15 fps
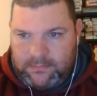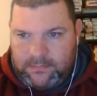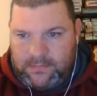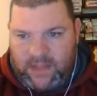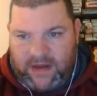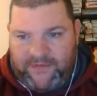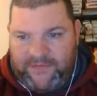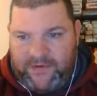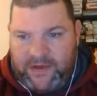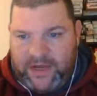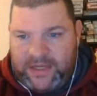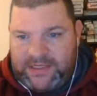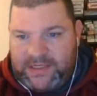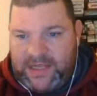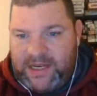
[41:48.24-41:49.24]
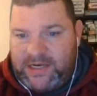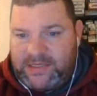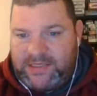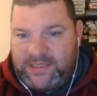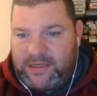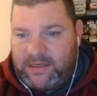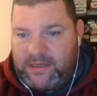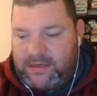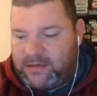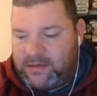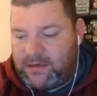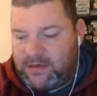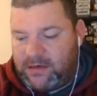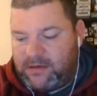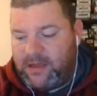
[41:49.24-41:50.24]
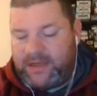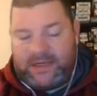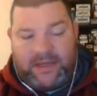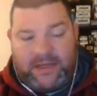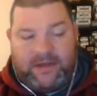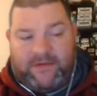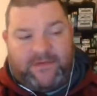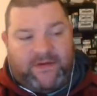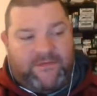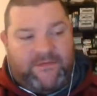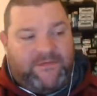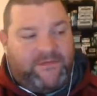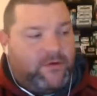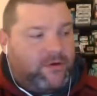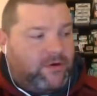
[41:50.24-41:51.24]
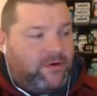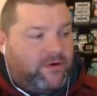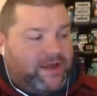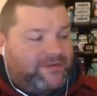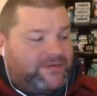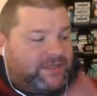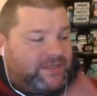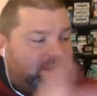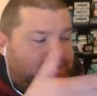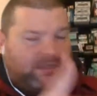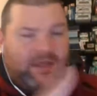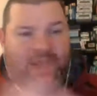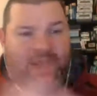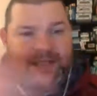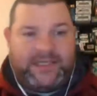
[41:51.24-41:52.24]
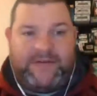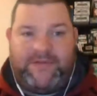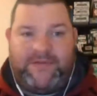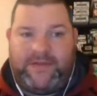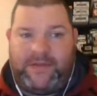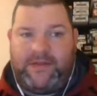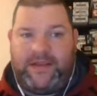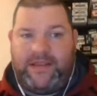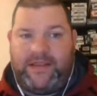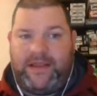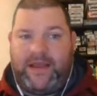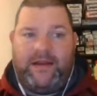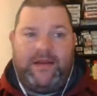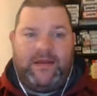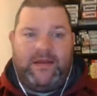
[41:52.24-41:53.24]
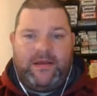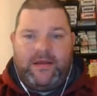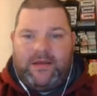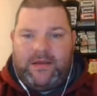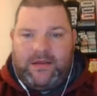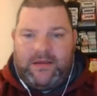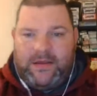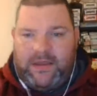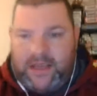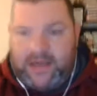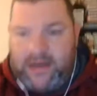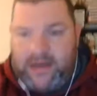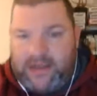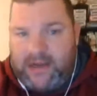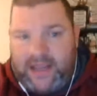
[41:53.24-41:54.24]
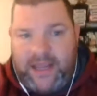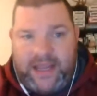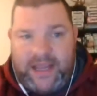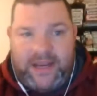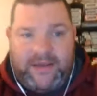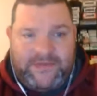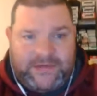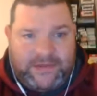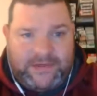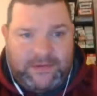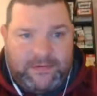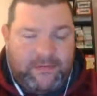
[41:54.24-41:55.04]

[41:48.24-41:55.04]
And if you guys get into the collecting of photographs and slides and everything like that, and negatives,